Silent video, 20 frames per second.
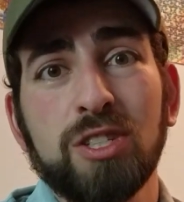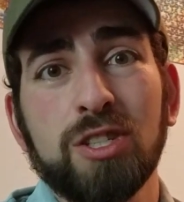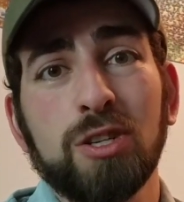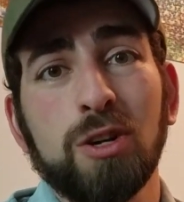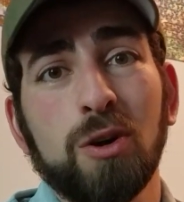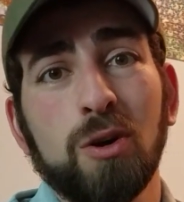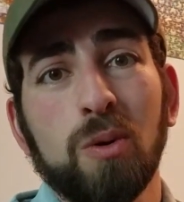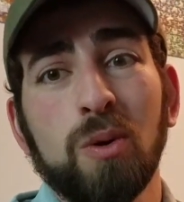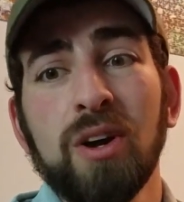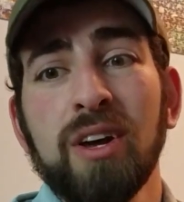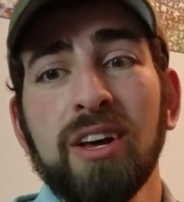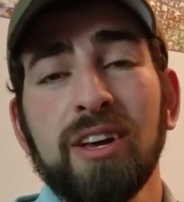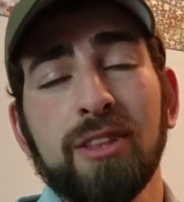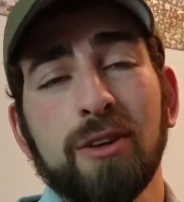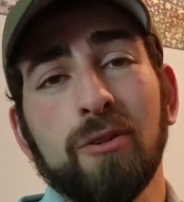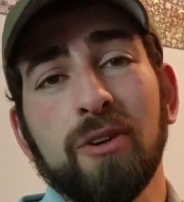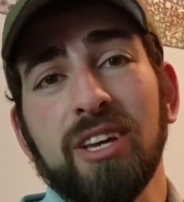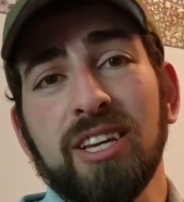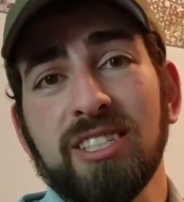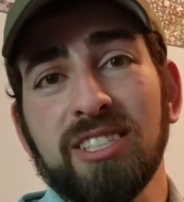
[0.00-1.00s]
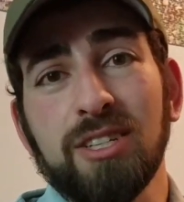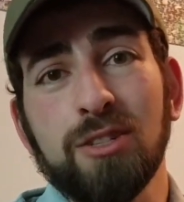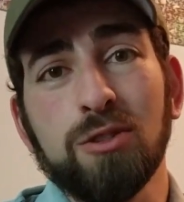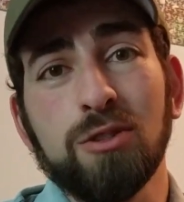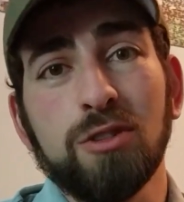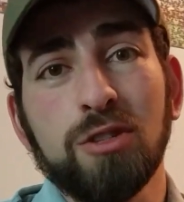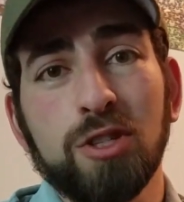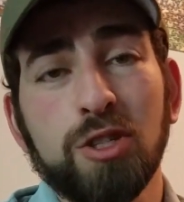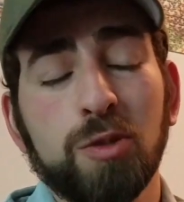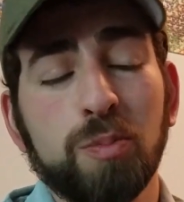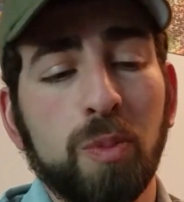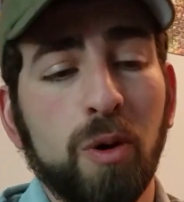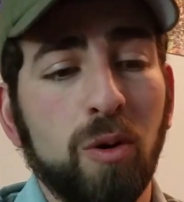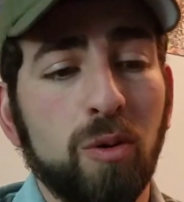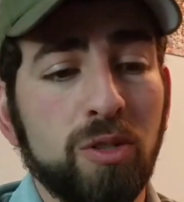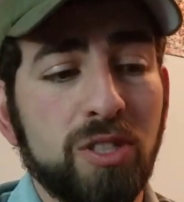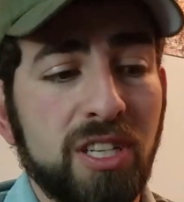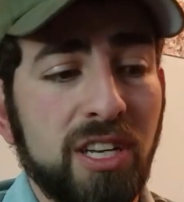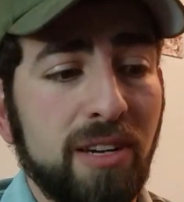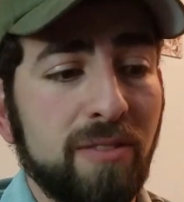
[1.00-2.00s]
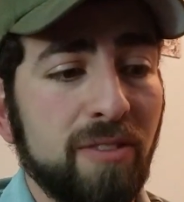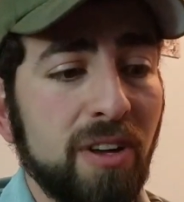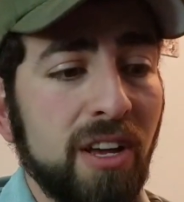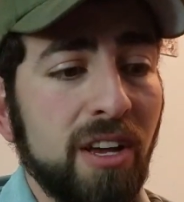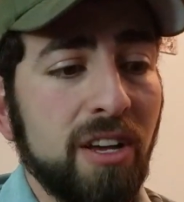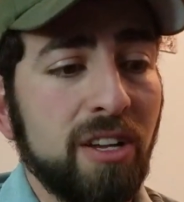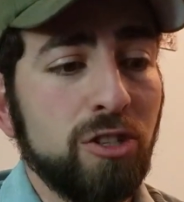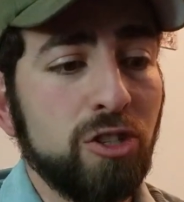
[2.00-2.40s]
so they're easy to dispose of.